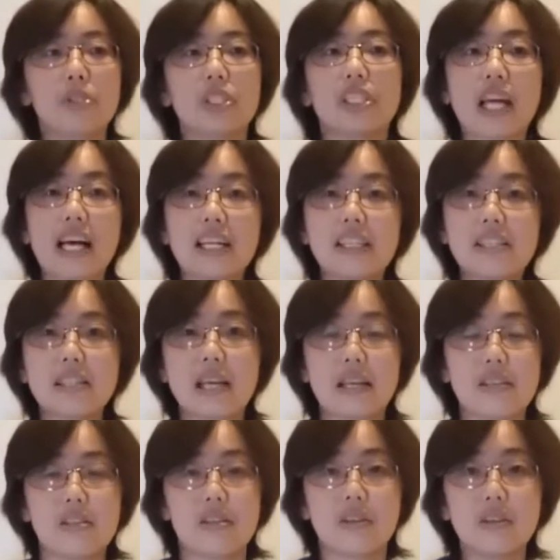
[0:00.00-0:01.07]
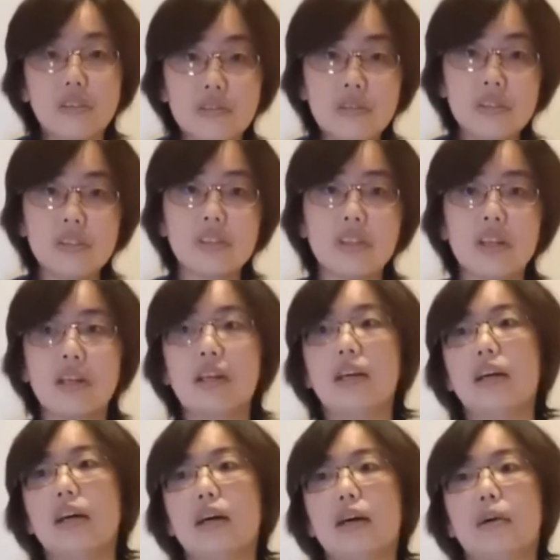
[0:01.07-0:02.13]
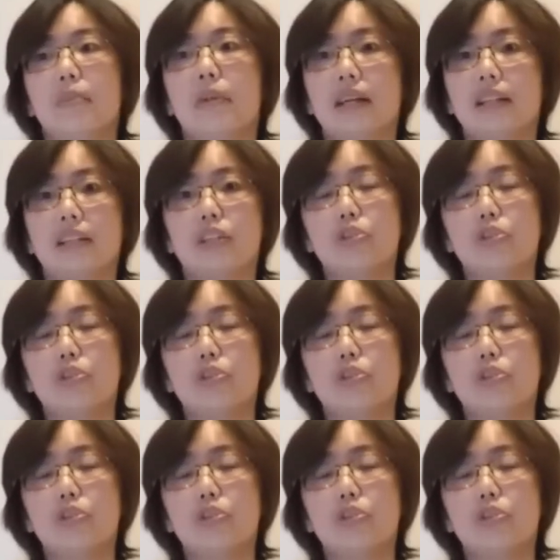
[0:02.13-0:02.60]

size testicles, and